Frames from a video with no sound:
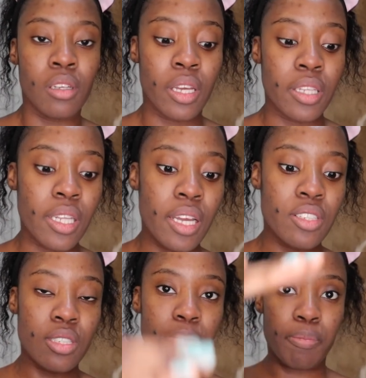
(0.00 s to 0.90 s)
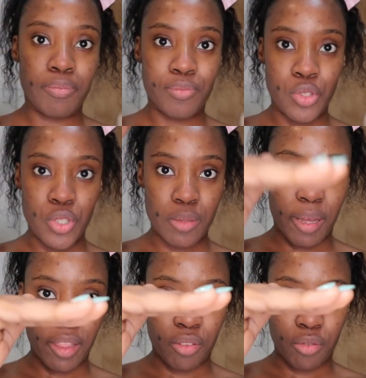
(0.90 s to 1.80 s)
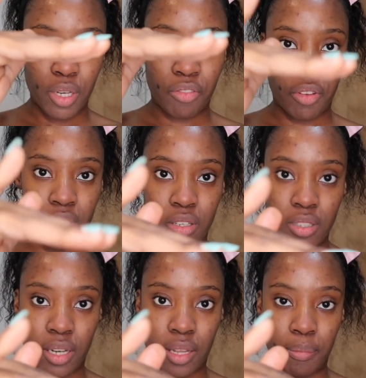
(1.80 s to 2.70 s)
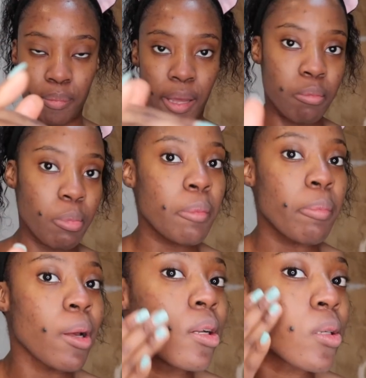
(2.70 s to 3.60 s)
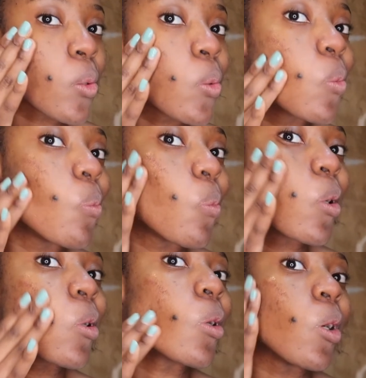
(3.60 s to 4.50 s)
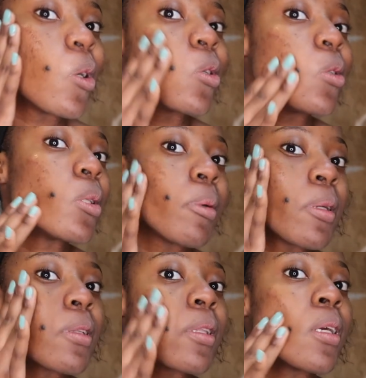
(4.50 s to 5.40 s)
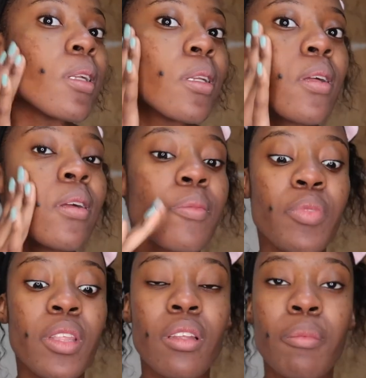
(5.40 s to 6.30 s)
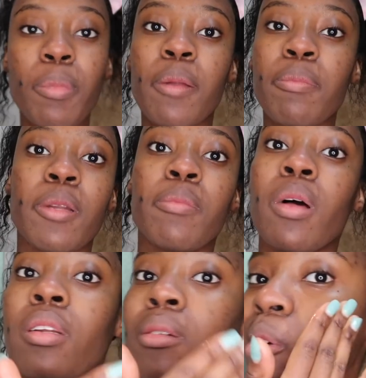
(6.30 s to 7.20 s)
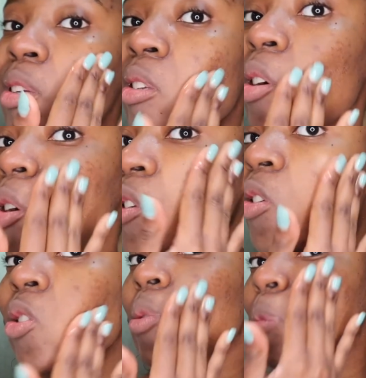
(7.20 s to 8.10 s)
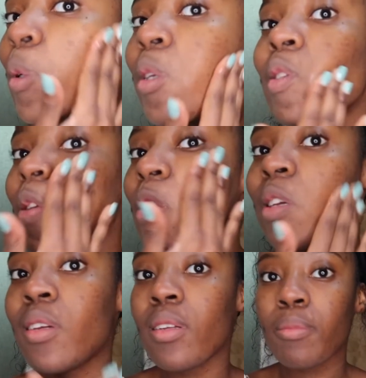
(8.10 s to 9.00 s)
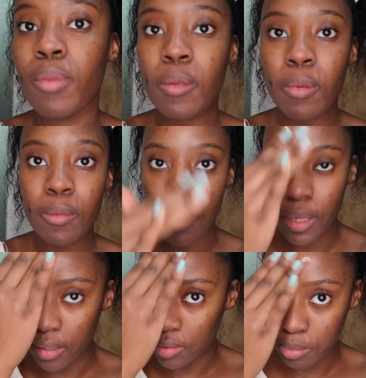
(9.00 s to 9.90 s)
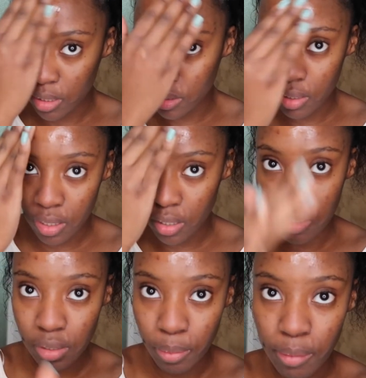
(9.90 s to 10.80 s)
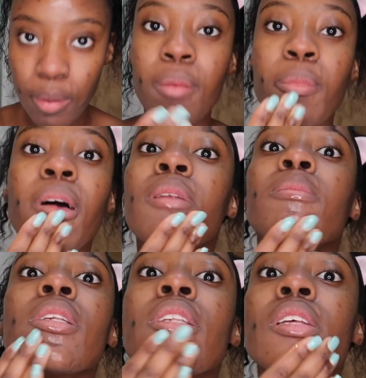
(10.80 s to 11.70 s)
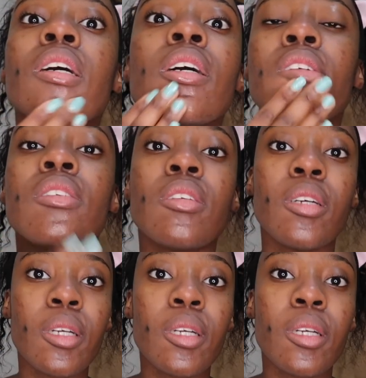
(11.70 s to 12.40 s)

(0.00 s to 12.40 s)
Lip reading: And then I just use my 3 fingers and I pat, pat, pat, massage into my skin. pet massage into my skin, pet massage, pet massage.